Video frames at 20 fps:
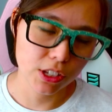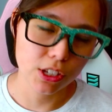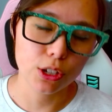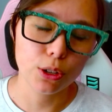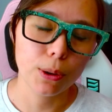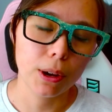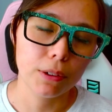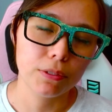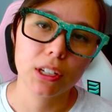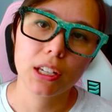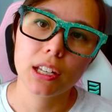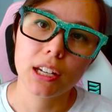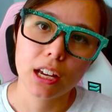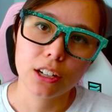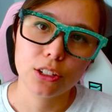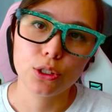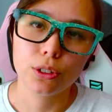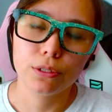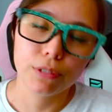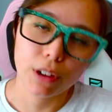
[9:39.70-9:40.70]
you have to
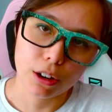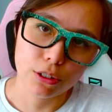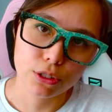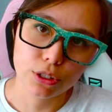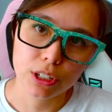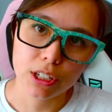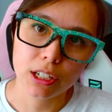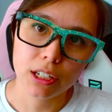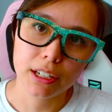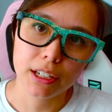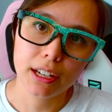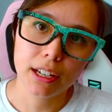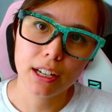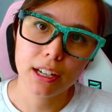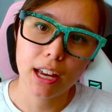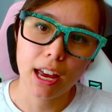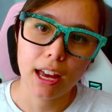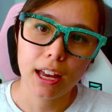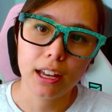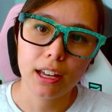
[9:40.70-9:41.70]
connect your Foundry
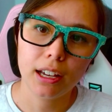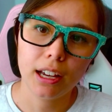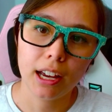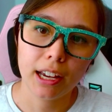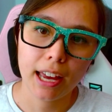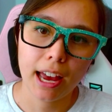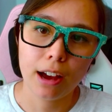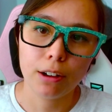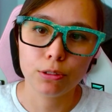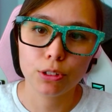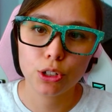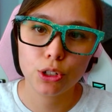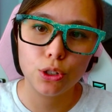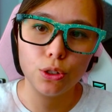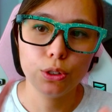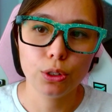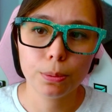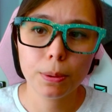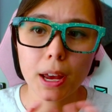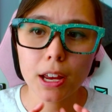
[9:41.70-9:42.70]
account
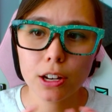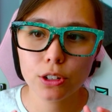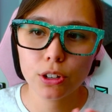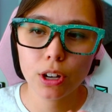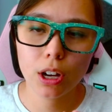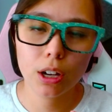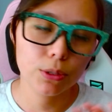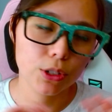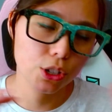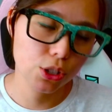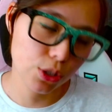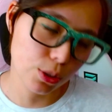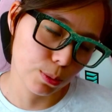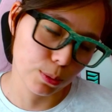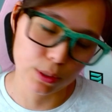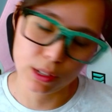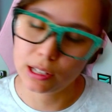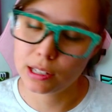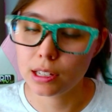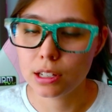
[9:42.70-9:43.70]
to your Patreon, which is
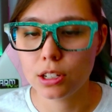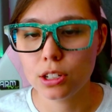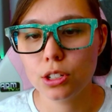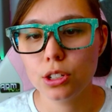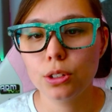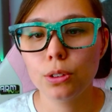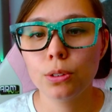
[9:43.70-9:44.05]
super easy to do.